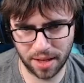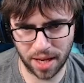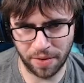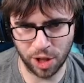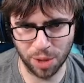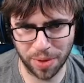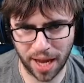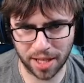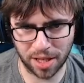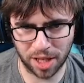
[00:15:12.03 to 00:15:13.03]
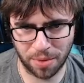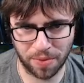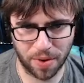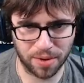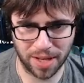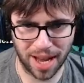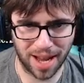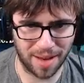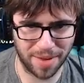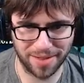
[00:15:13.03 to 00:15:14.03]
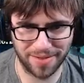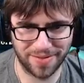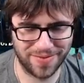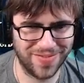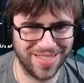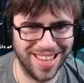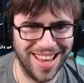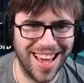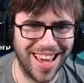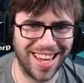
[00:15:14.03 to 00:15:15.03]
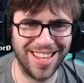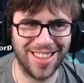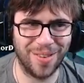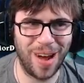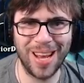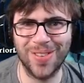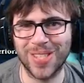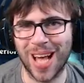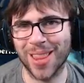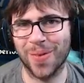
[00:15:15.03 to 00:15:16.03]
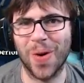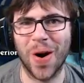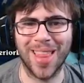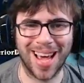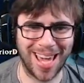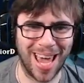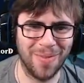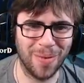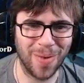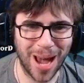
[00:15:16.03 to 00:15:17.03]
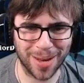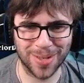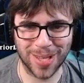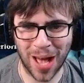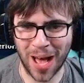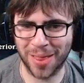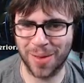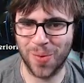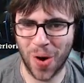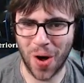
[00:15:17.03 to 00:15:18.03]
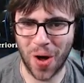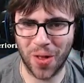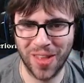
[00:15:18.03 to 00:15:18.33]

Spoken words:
If he duplicates it, it's gonna be frozen. Yeah, I mean, the writing was on the wall that game. The writing was on the wall.